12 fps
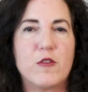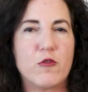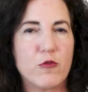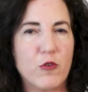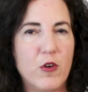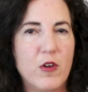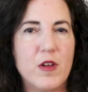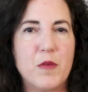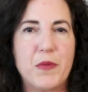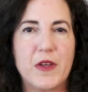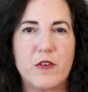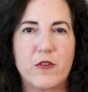draw a
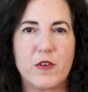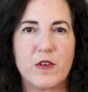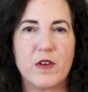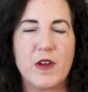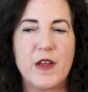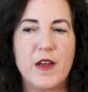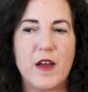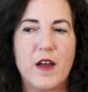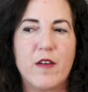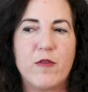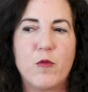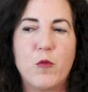picture
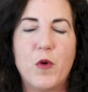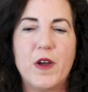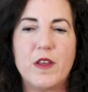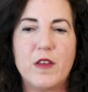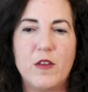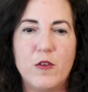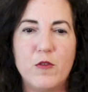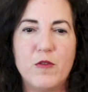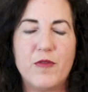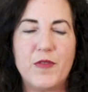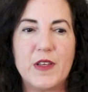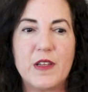of what you
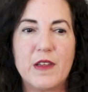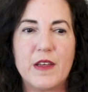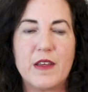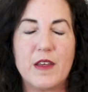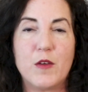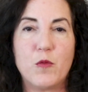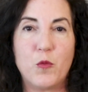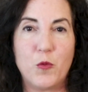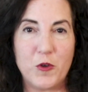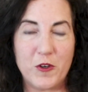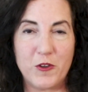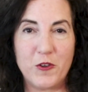feel like it
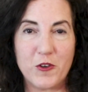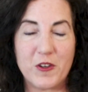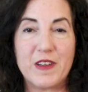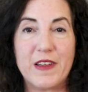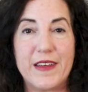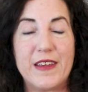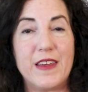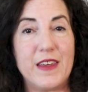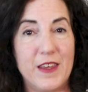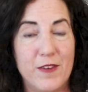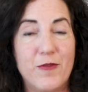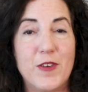would look like
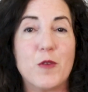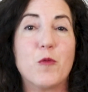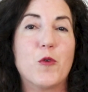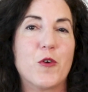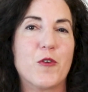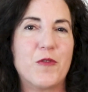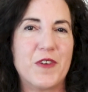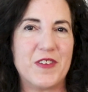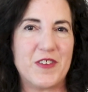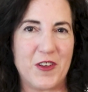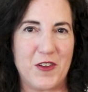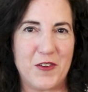if it were
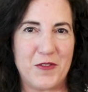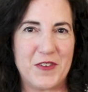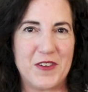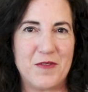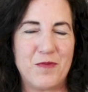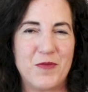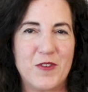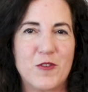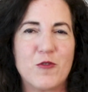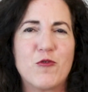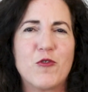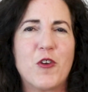resolved.
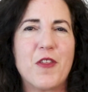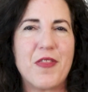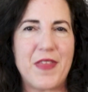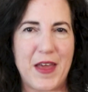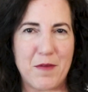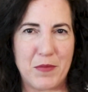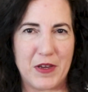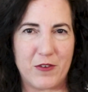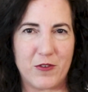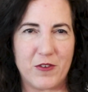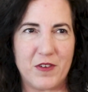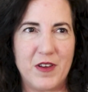So draw that
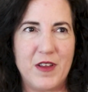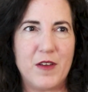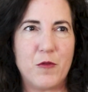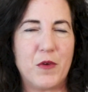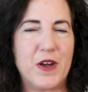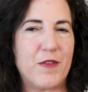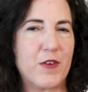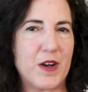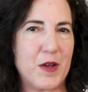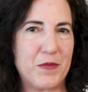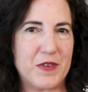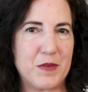picture, whatever
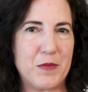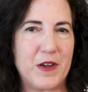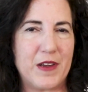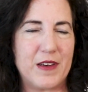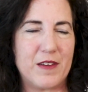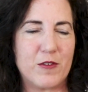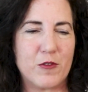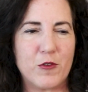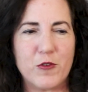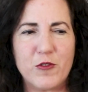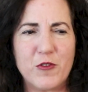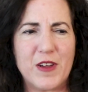comes to mind. So
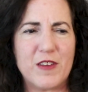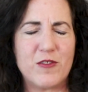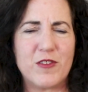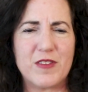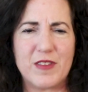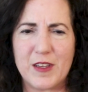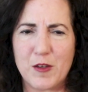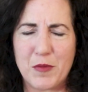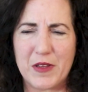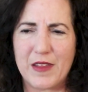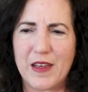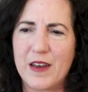close your eyes and just think
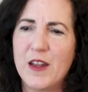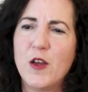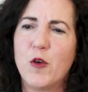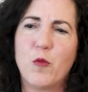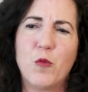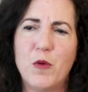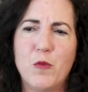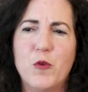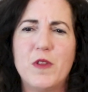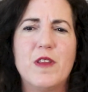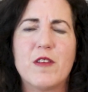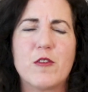about that. What
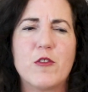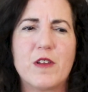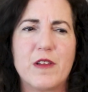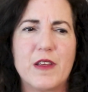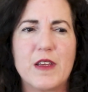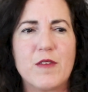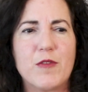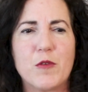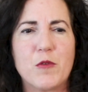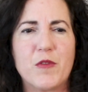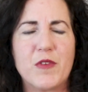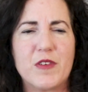would this look like if it
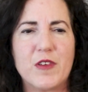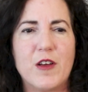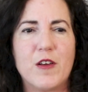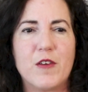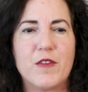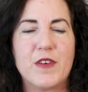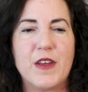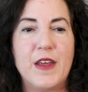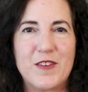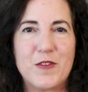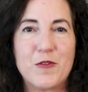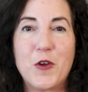were resolved?
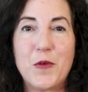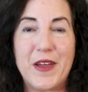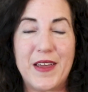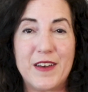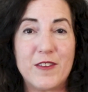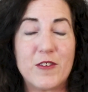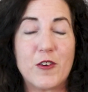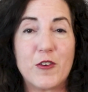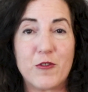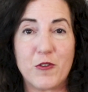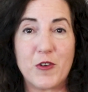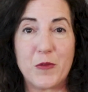So go ahead and start
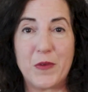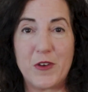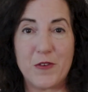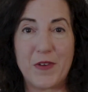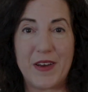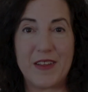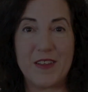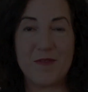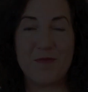drawing when you're ready.